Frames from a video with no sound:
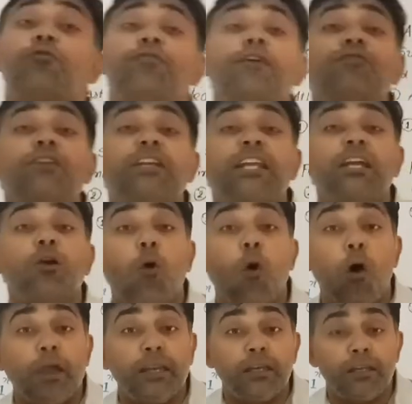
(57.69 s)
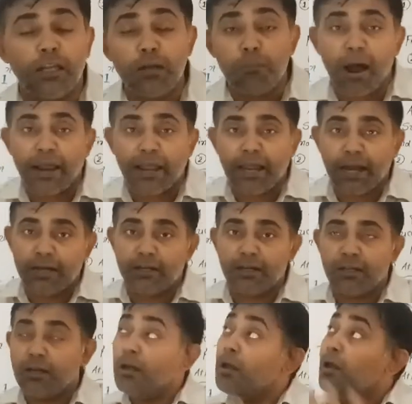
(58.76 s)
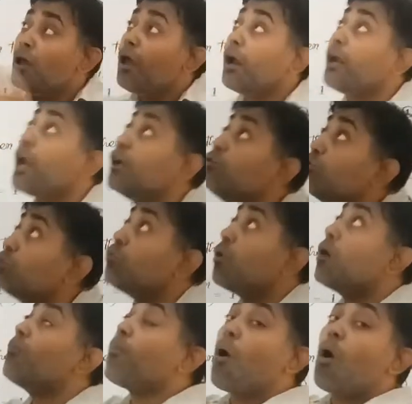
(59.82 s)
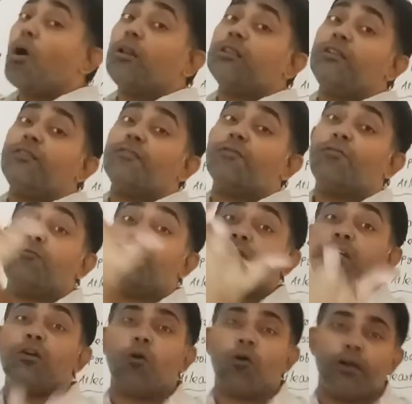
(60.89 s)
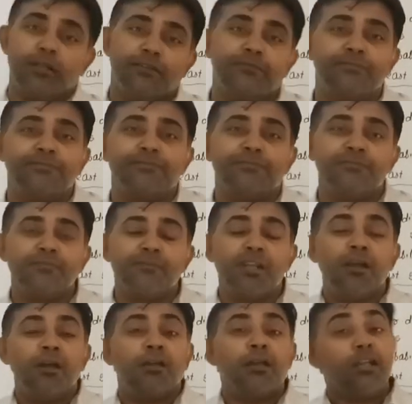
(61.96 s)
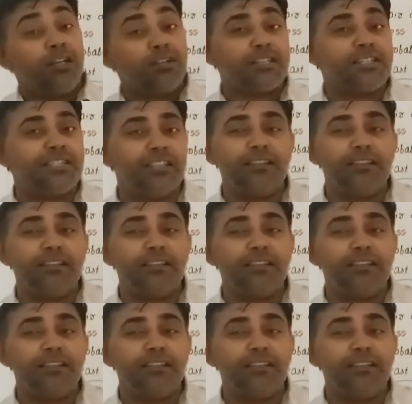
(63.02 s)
50 coin in my hand and I threw up all this 50 coin. Interesting